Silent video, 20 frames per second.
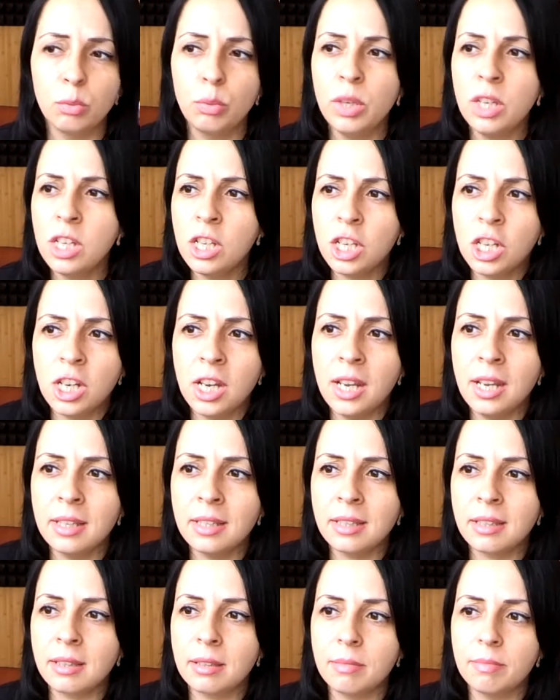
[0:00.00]
which
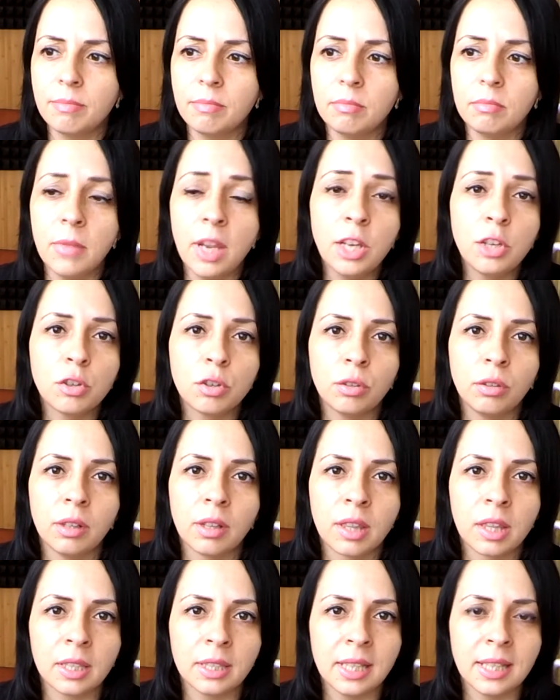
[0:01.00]
is
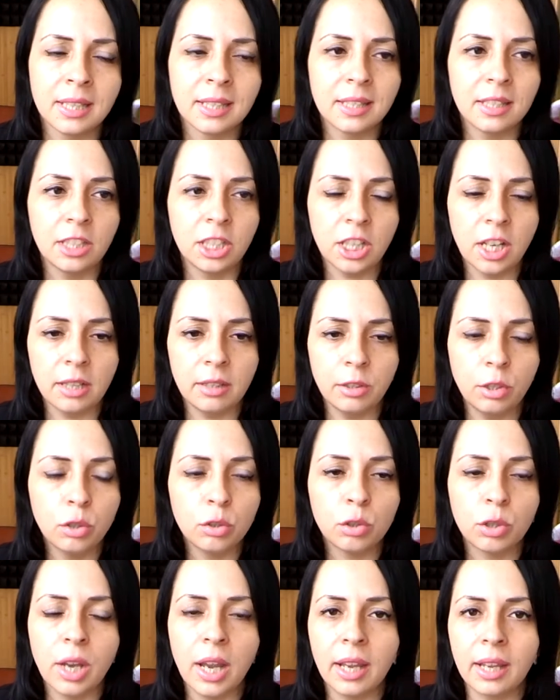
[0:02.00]
natural since
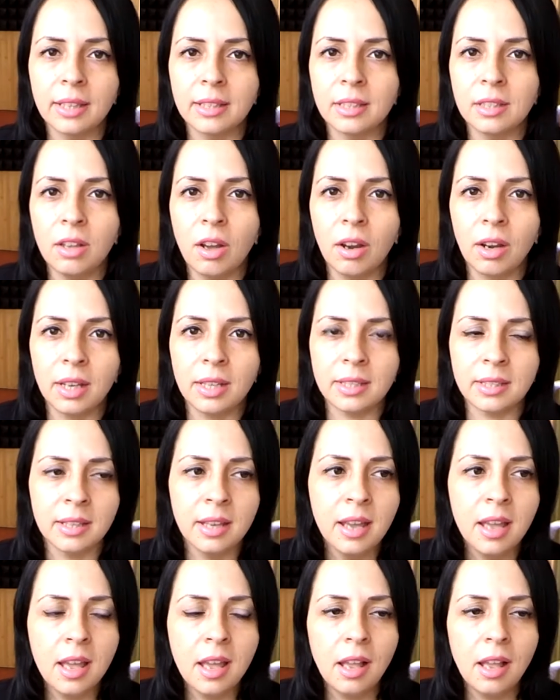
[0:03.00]
YouTrack is not as